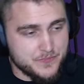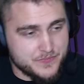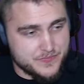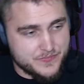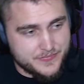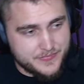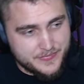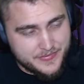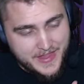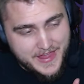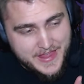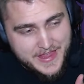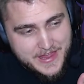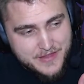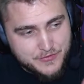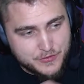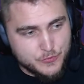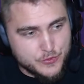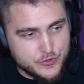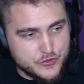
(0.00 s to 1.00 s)
they
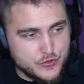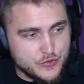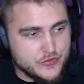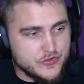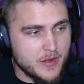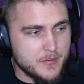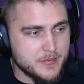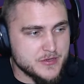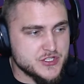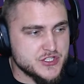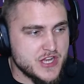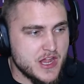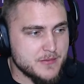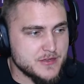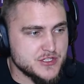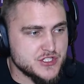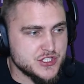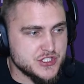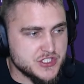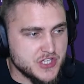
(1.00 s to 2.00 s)
even reduced how much
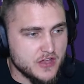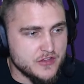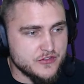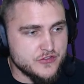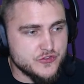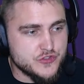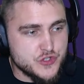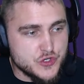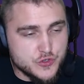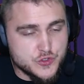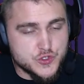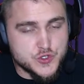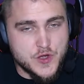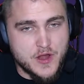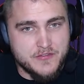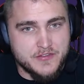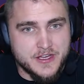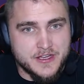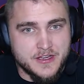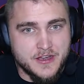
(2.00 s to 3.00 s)
damage it does to
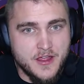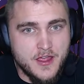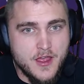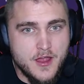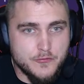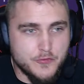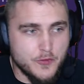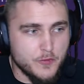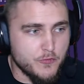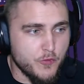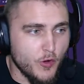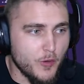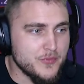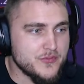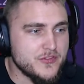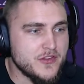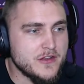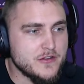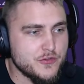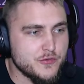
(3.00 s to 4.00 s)
Trevenant from 4%
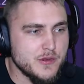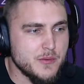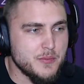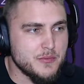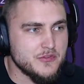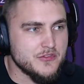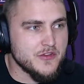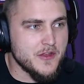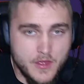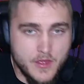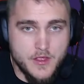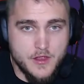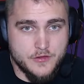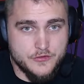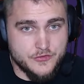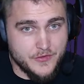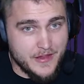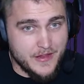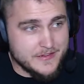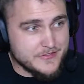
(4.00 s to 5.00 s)
to 3%. So
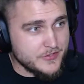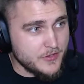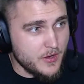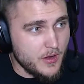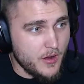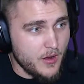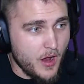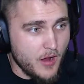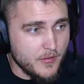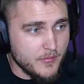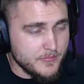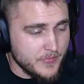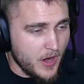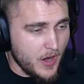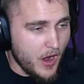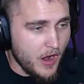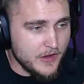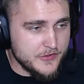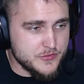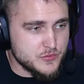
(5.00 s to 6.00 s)
that's a
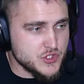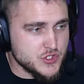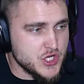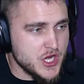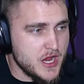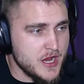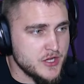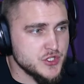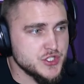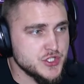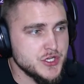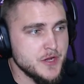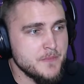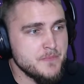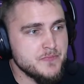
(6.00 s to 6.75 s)
awesome change.